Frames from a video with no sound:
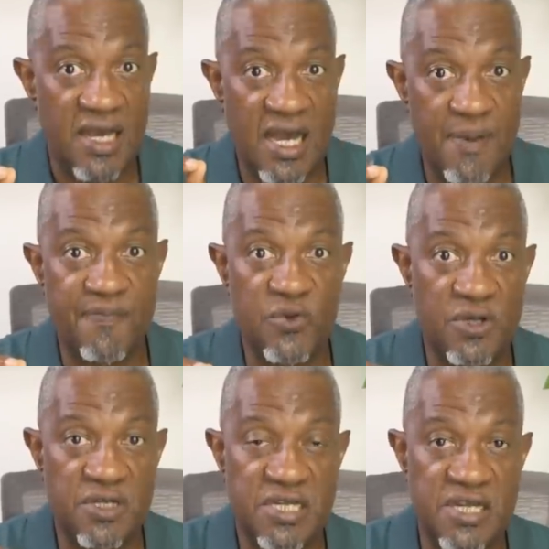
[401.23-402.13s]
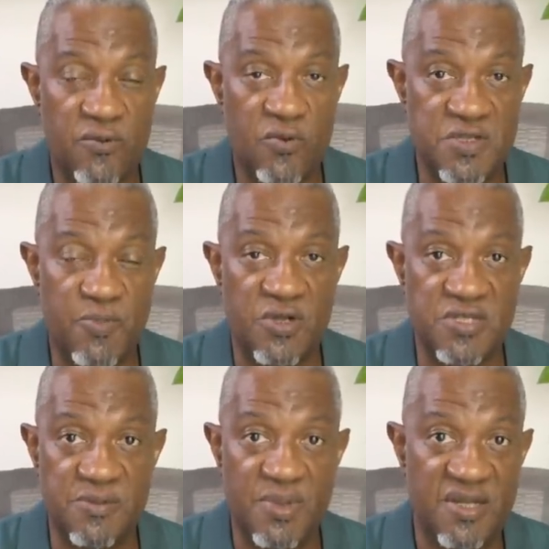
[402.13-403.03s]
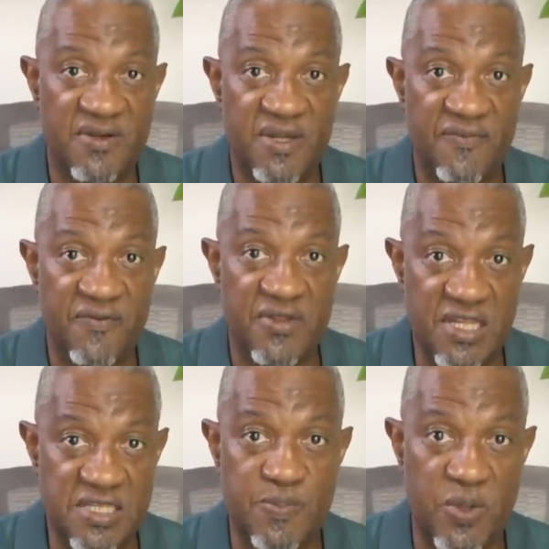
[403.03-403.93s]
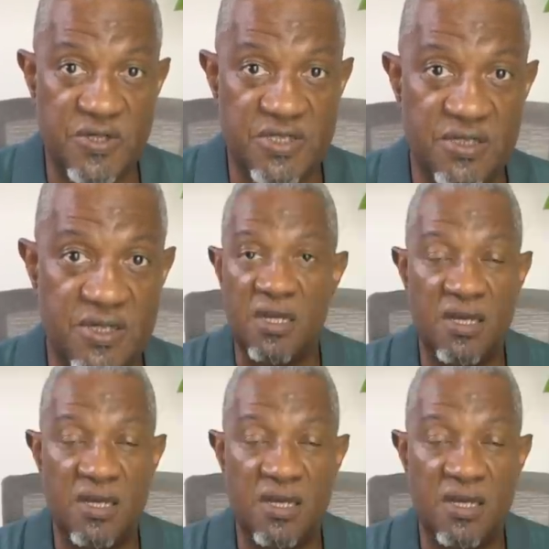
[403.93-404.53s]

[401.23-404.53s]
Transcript: I'm going to take responsibility for this person.